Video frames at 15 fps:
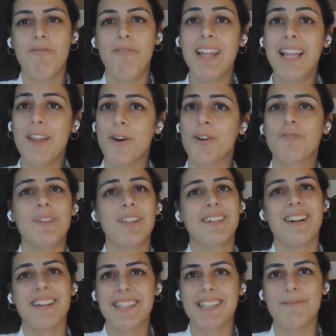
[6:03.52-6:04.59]
We learned with
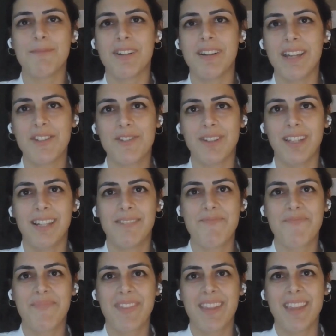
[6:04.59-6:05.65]
customer actually.
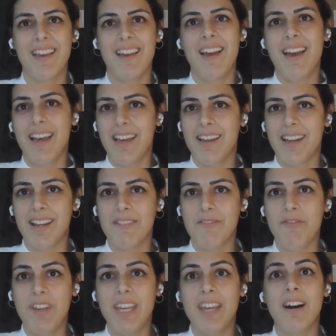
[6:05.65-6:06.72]

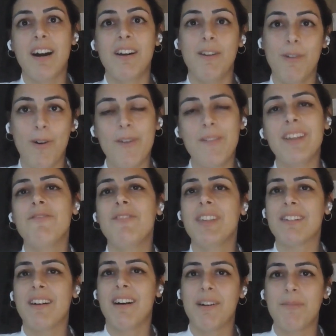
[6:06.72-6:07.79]
We are learning
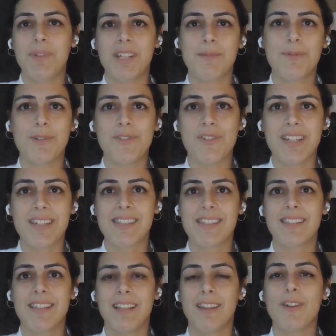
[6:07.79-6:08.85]
with RPA
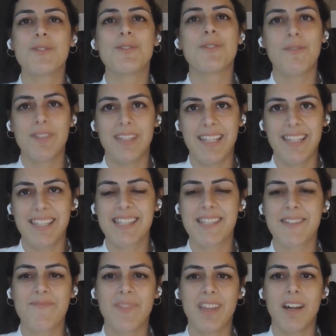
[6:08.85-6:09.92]
projects lots of
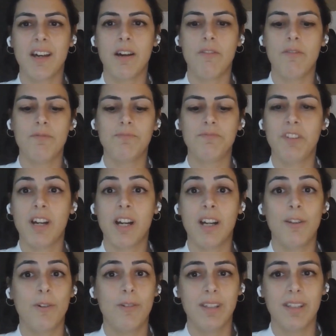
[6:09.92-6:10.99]
things. We
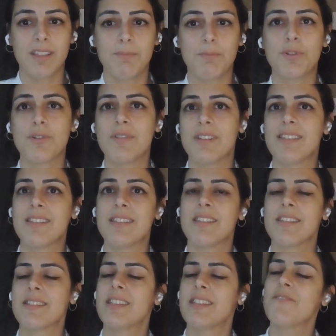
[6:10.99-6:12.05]
are learning the
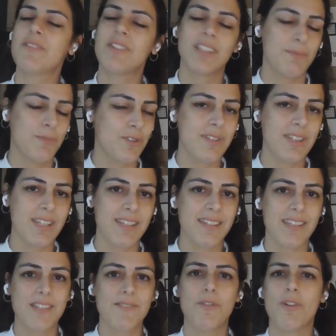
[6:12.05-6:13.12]
processes, different
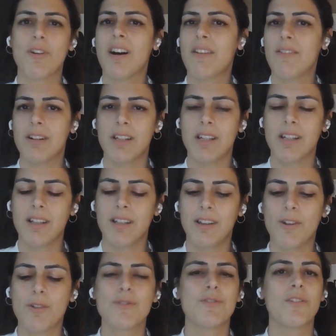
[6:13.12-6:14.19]
processes for
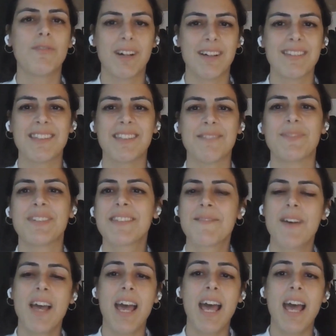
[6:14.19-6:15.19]
lots of customers.